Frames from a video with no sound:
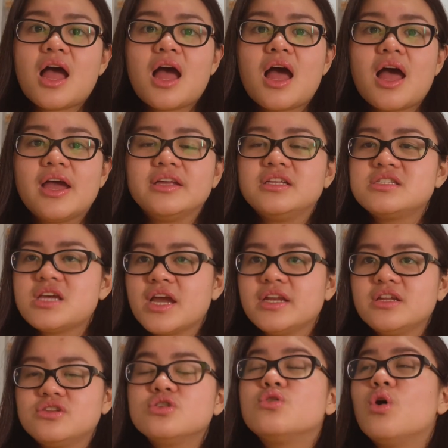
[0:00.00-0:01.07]
I
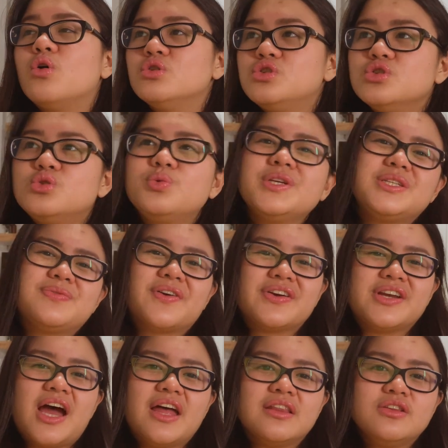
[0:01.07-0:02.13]
decided to go onto Twitch for
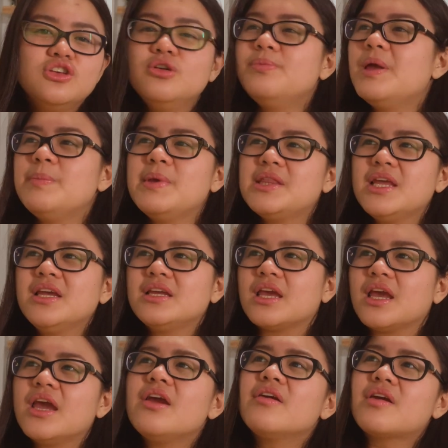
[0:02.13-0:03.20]
that. You may be
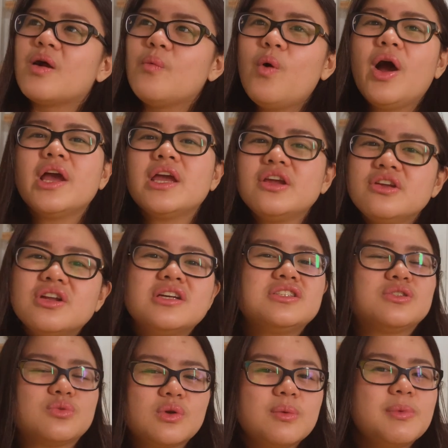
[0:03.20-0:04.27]
thinking, Erica, why are you not
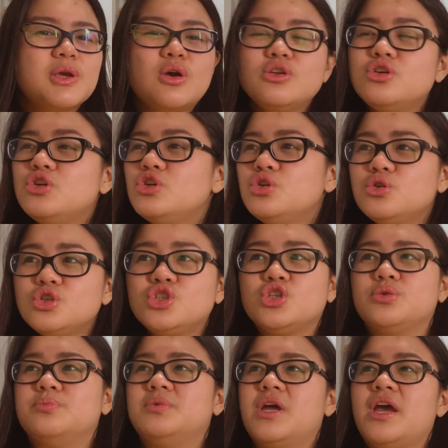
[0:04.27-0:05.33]
streaming on your
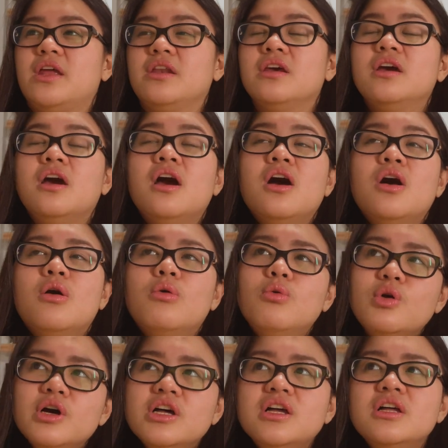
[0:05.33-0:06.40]
YouTube then?
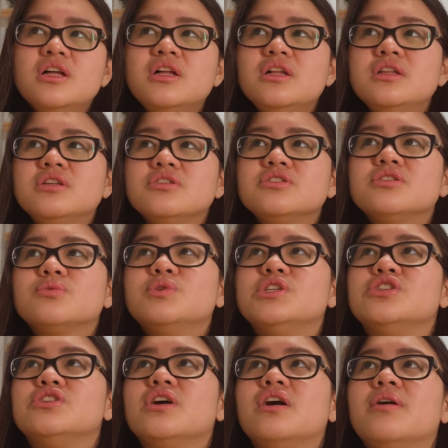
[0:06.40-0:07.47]
Well, there's a
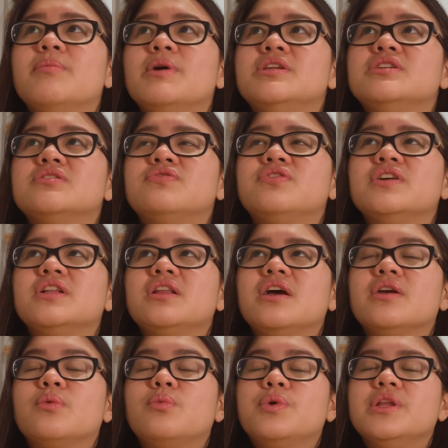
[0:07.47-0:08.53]
reason. Um, I just feel
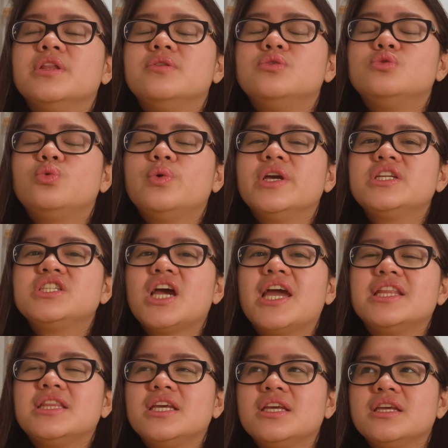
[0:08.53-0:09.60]
like with Twitch, I
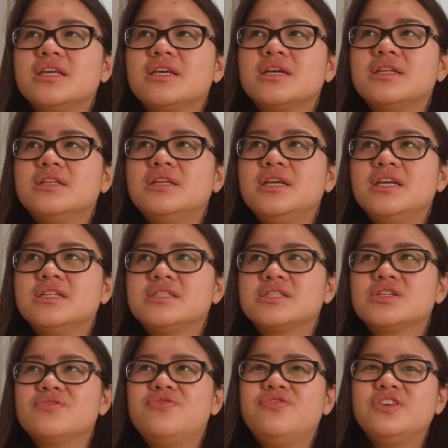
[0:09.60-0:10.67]
think its
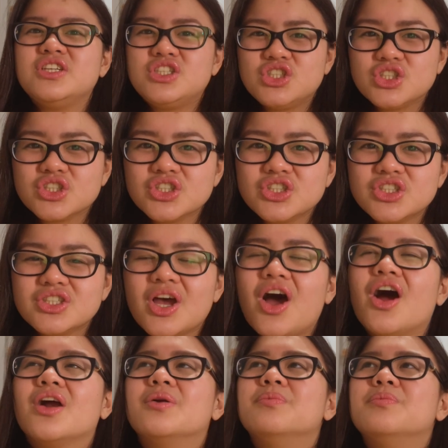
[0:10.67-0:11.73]
features
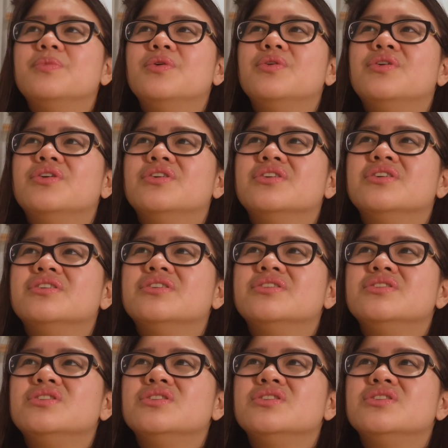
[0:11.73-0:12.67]
are more